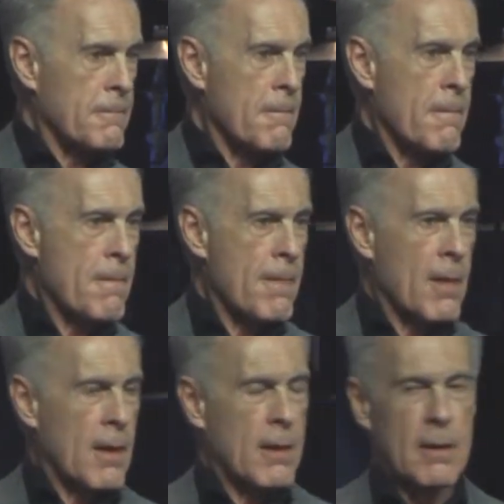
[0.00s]

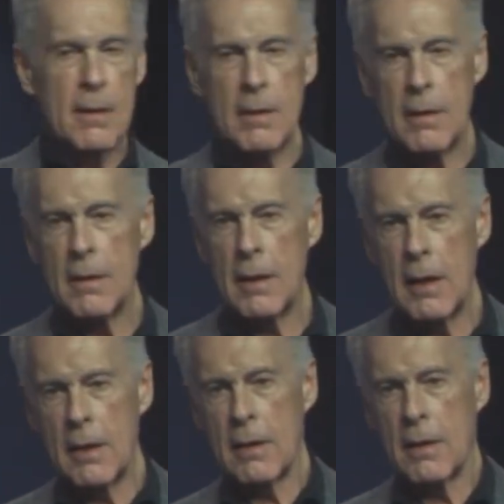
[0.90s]

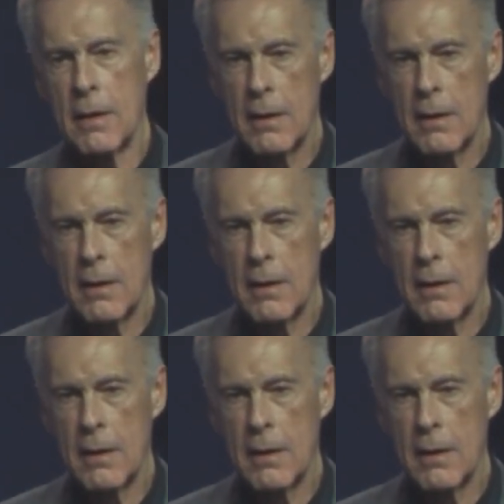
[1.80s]
No one is speaking in this clip.